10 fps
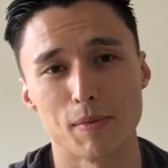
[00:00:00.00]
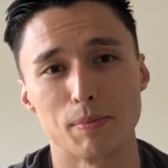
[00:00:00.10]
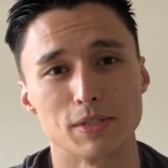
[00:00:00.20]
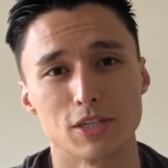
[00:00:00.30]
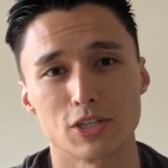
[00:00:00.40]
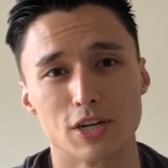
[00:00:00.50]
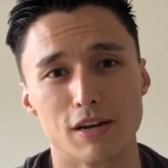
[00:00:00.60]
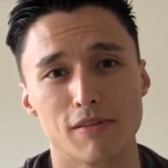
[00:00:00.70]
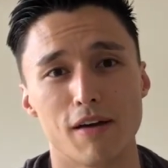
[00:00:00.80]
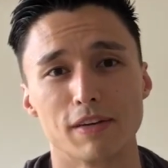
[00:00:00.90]
position
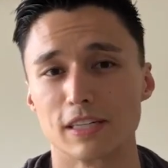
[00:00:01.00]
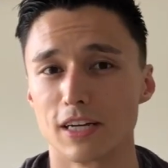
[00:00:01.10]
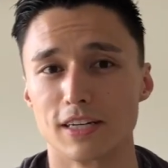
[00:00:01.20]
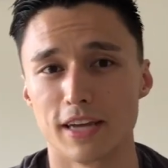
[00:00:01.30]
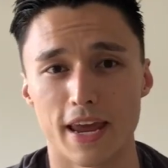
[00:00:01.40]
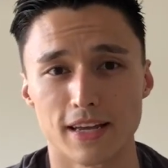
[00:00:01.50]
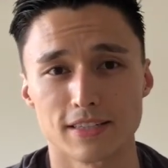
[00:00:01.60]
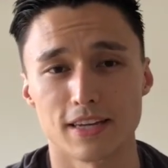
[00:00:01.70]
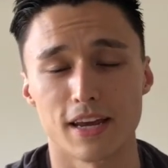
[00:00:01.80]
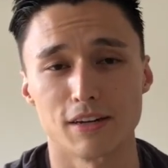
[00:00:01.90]
of having done
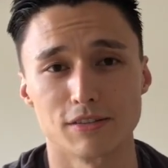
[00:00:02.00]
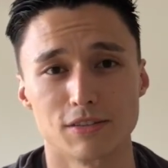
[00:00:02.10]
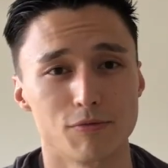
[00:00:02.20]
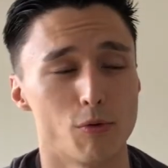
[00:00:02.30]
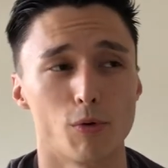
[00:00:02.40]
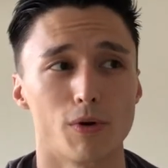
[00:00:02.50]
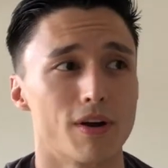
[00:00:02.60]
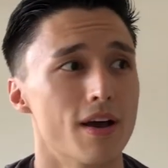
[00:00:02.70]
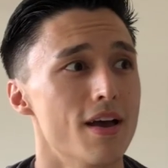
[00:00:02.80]
handstands for